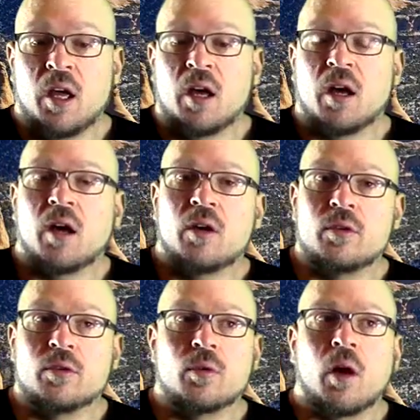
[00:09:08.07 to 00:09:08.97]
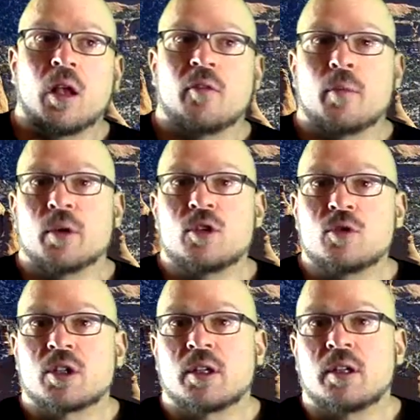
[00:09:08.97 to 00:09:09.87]
uh, who do all of them, are
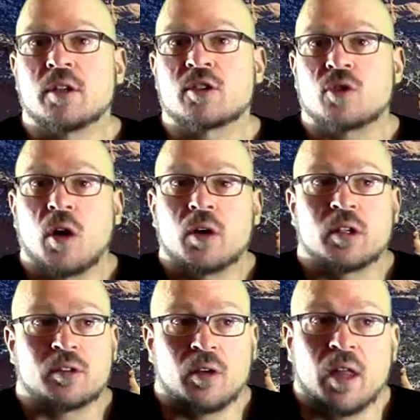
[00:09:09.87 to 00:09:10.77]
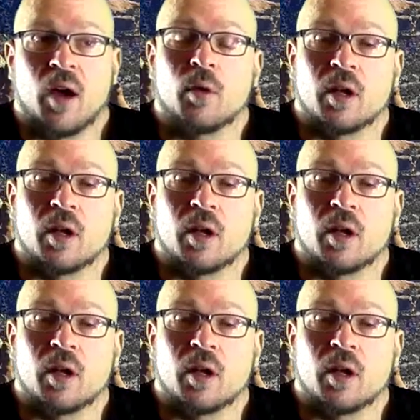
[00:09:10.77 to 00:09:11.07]
usually the strongest on that one.